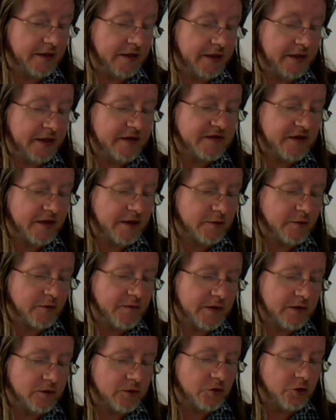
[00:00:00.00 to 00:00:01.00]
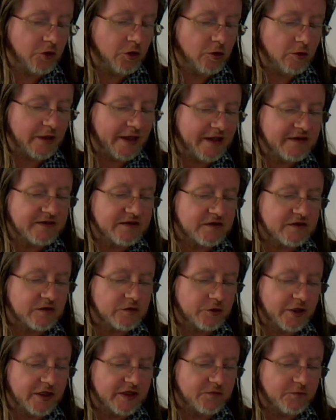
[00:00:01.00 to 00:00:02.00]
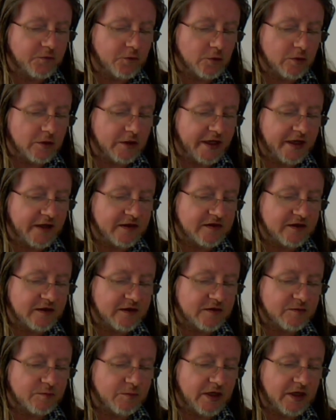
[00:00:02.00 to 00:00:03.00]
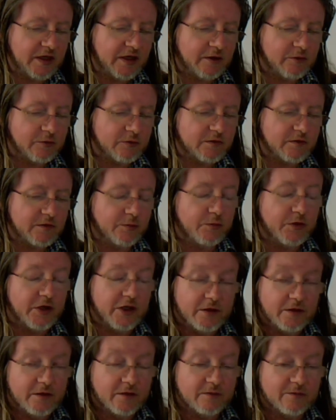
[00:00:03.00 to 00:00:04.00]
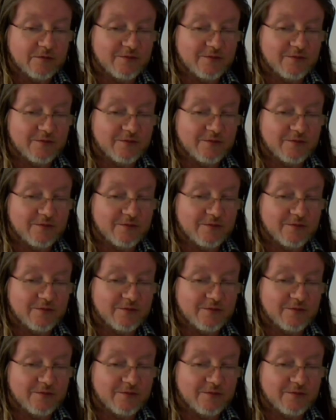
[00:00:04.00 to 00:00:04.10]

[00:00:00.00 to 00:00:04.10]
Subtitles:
Is air traffic control as stressful as it is made out to be?